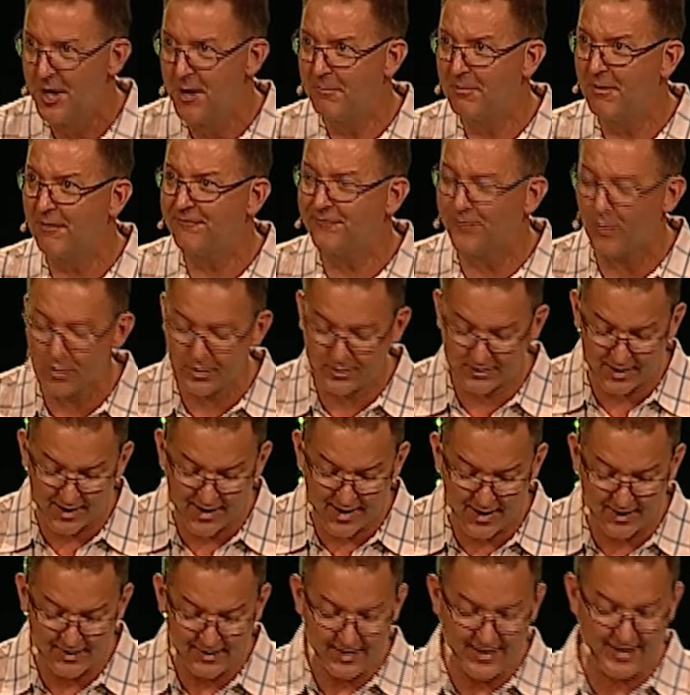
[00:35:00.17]
before
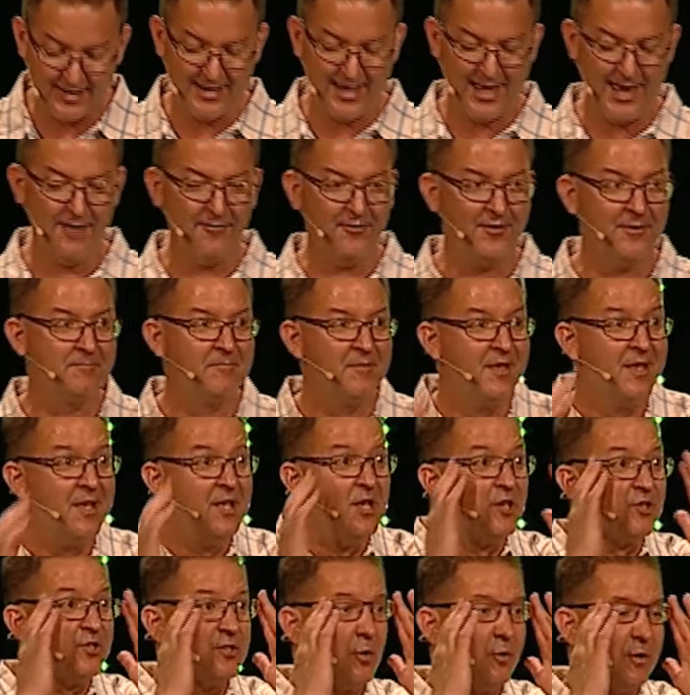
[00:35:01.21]
God in heaven.
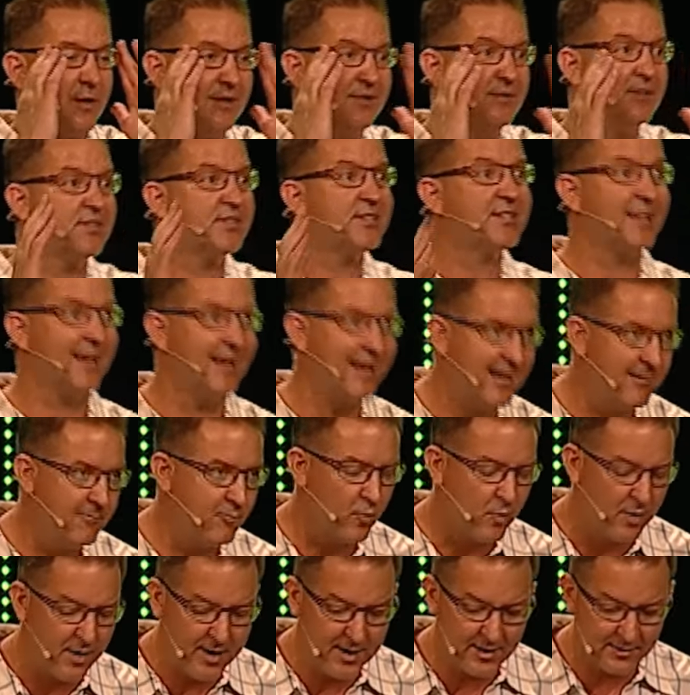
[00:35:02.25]
So, in the same
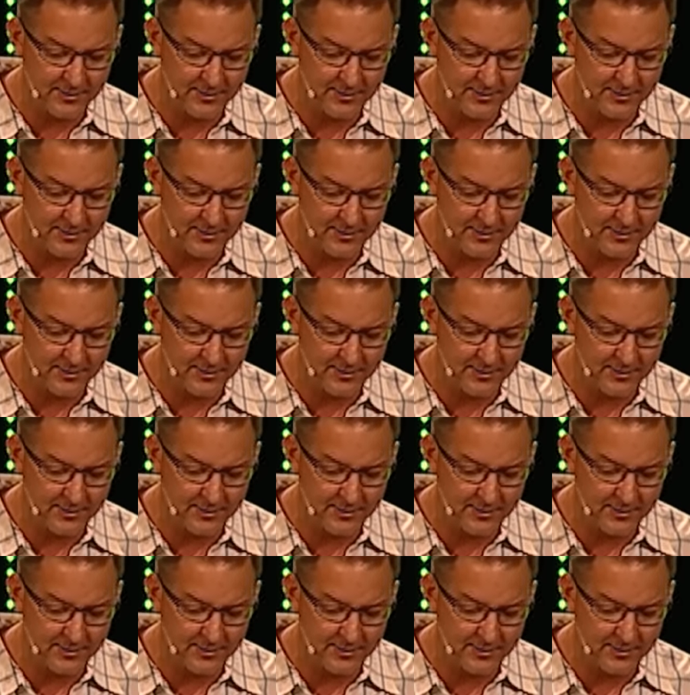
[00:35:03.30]
way,